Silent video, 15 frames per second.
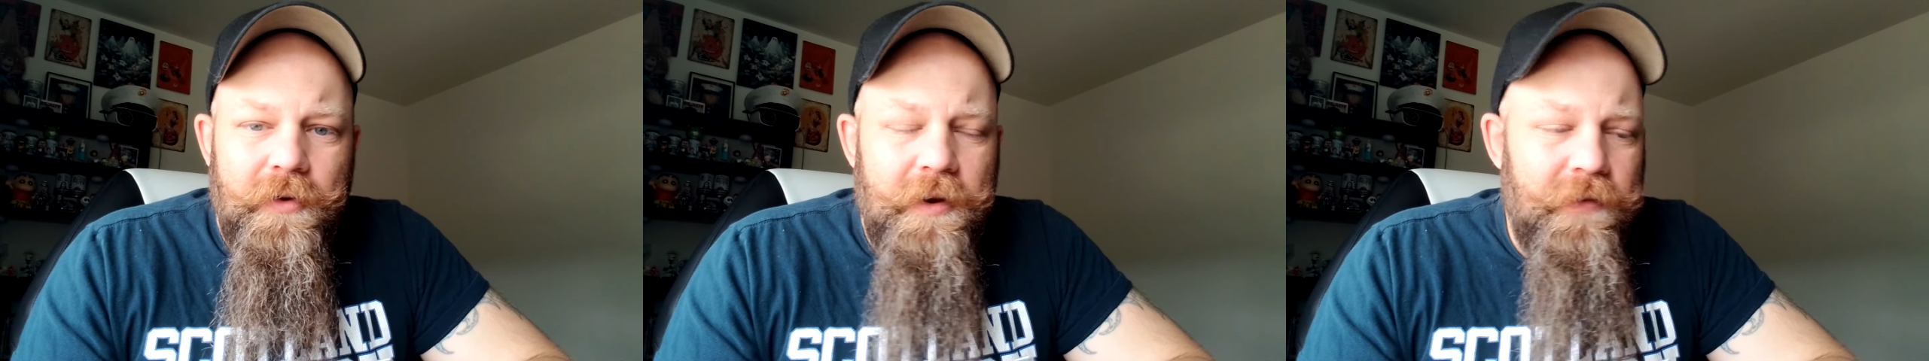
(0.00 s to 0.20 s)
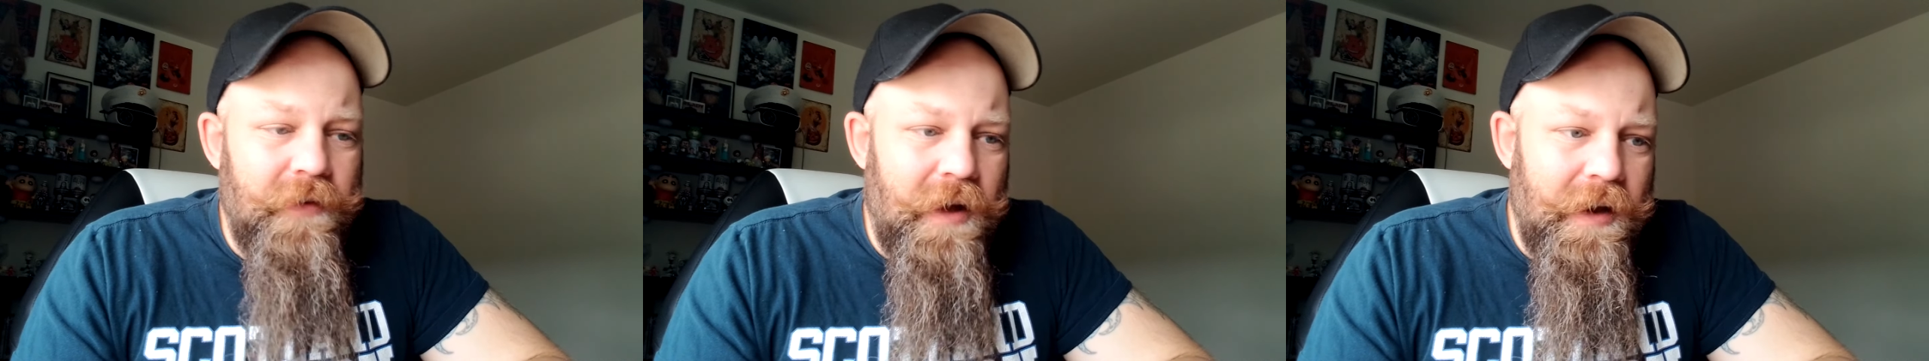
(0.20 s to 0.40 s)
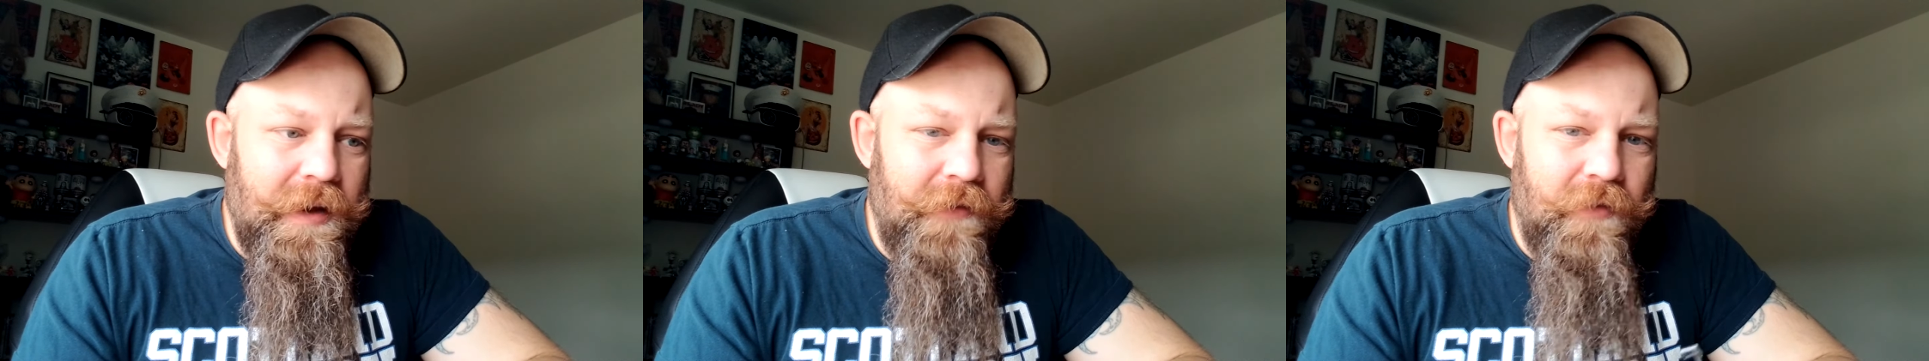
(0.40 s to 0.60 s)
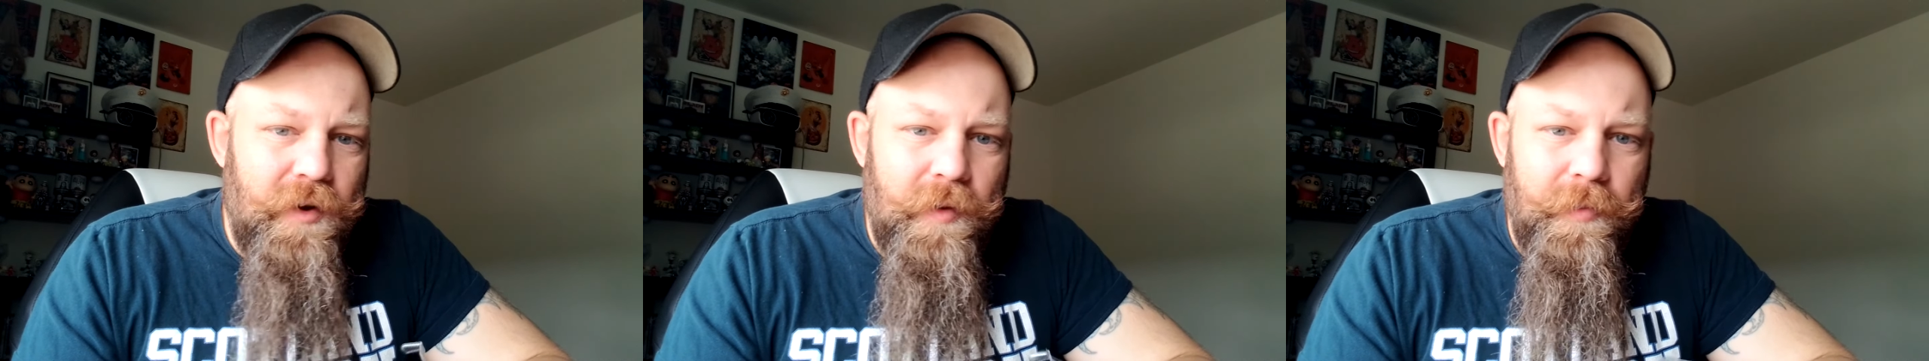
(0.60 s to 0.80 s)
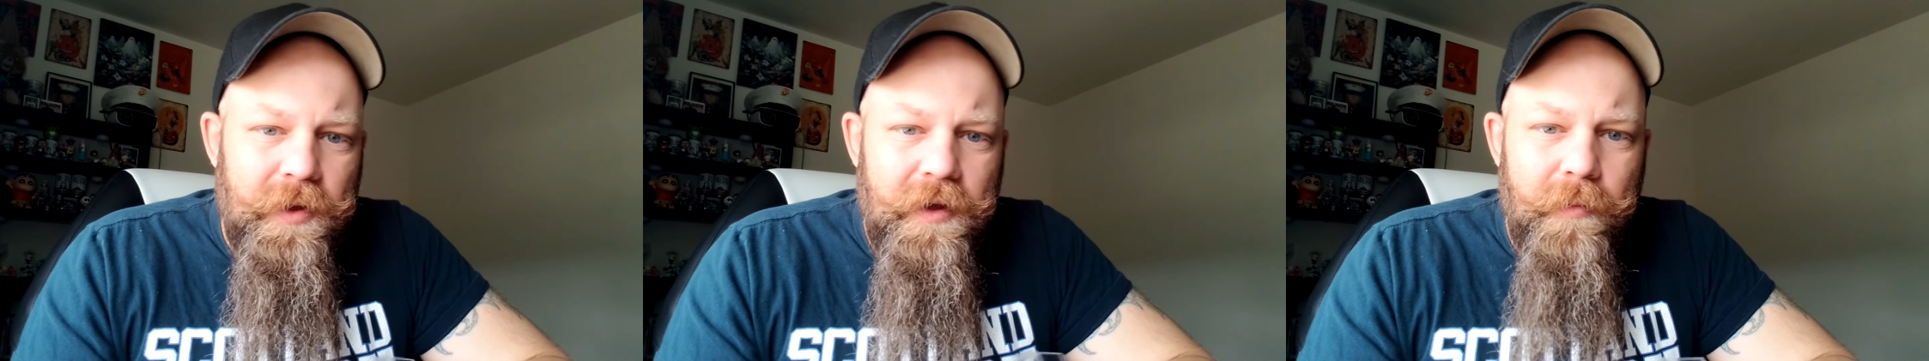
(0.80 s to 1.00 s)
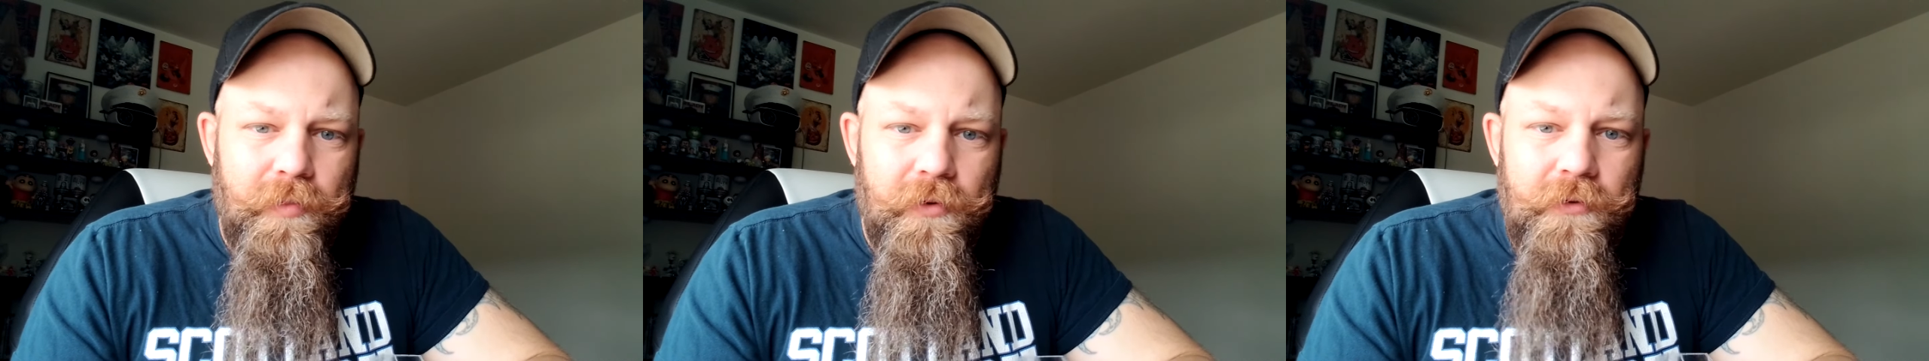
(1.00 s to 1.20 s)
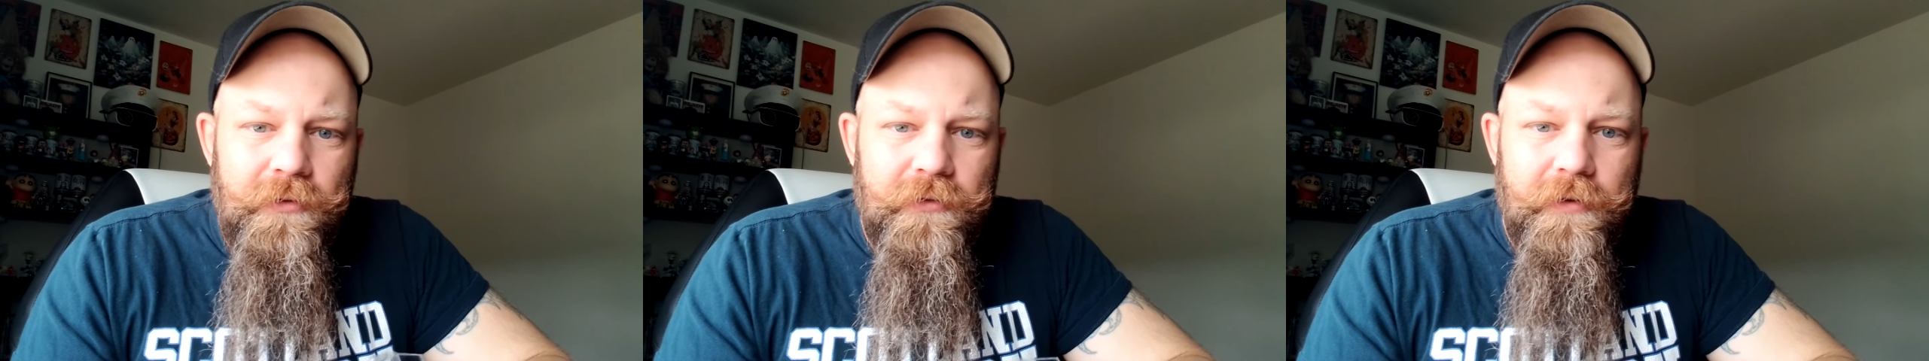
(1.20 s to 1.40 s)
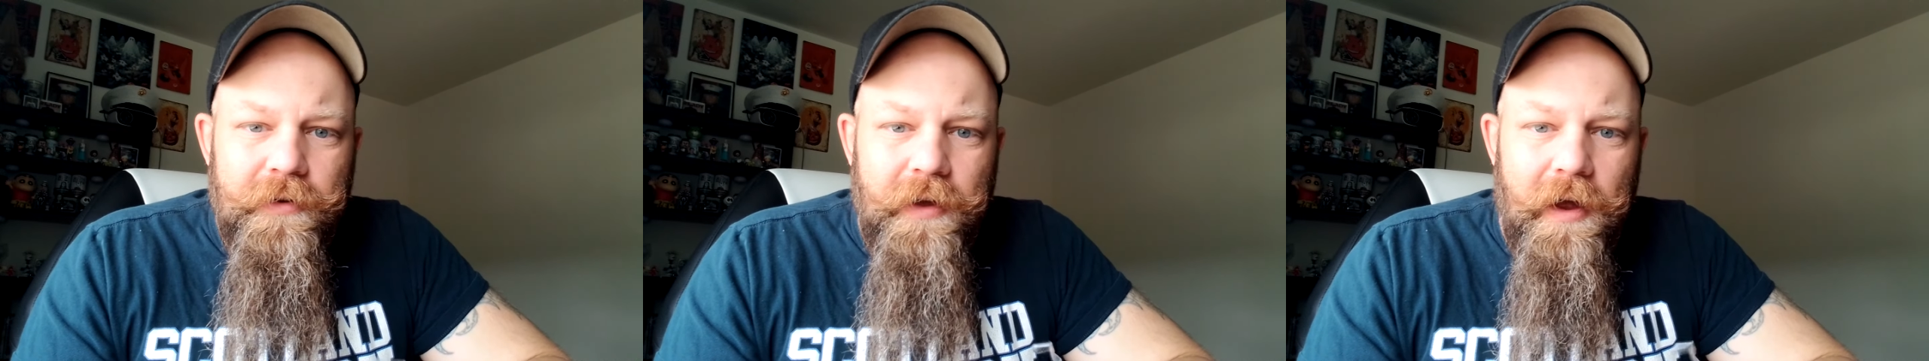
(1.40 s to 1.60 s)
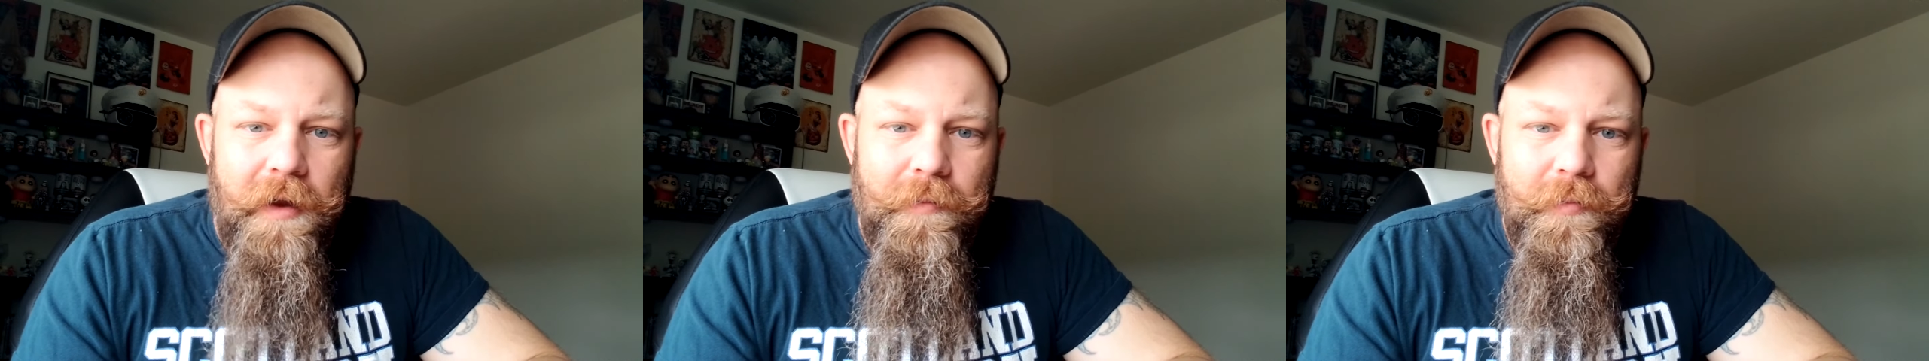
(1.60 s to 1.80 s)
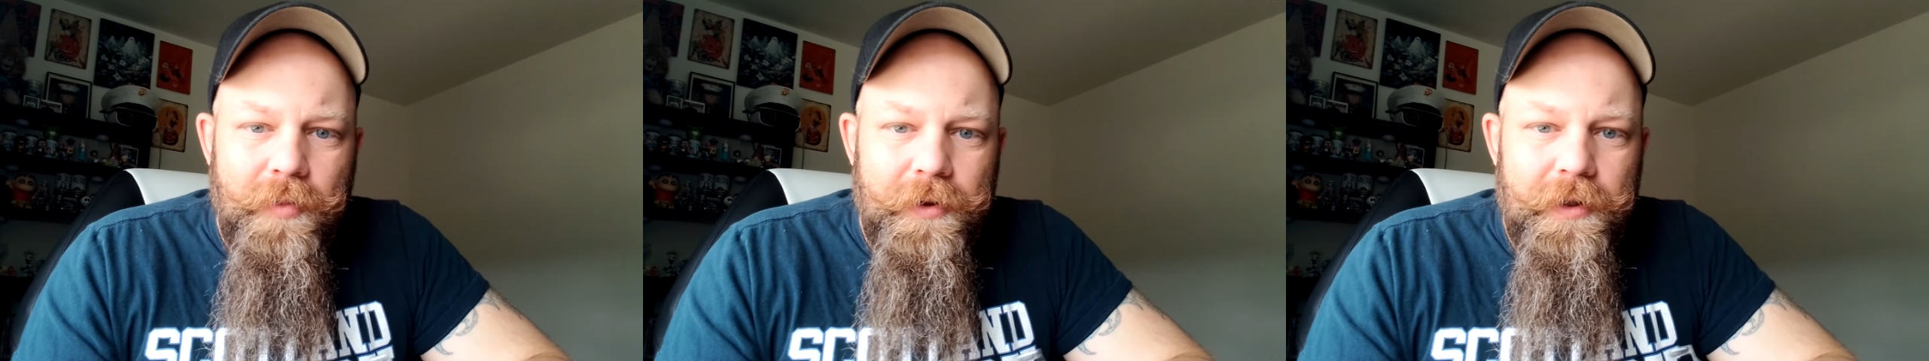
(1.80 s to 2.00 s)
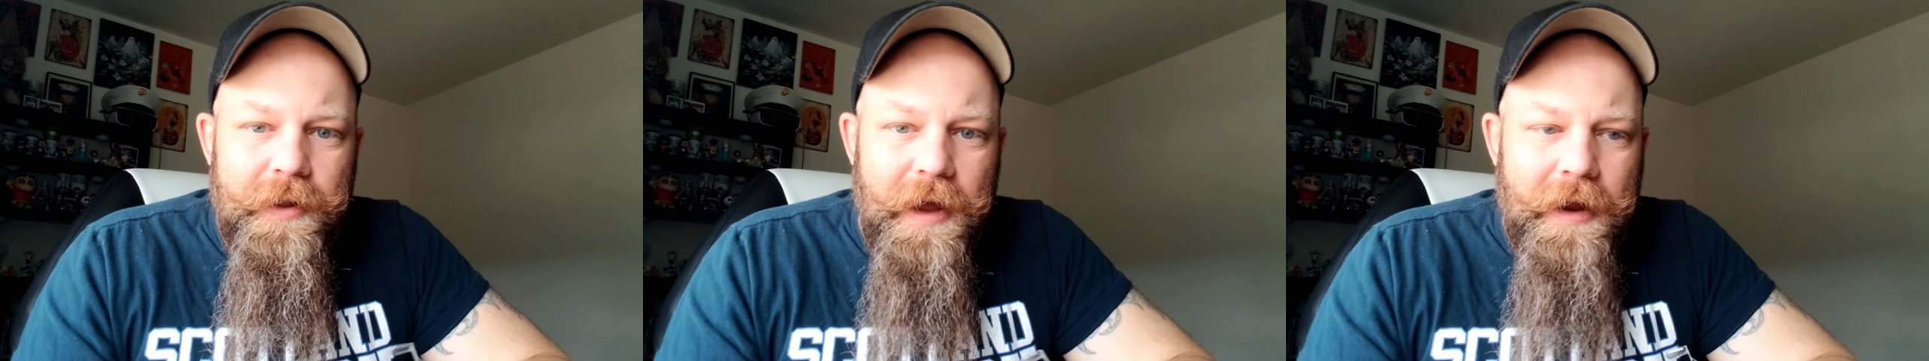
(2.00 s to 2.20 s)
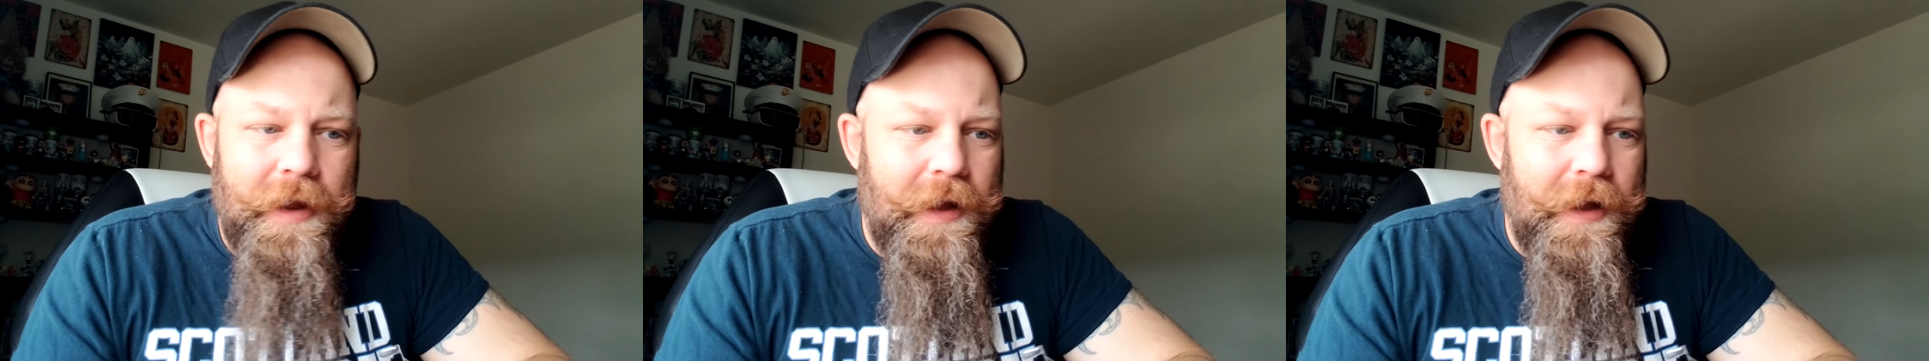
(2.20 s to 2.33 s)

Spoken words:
and he's not even a big bruiser type, but that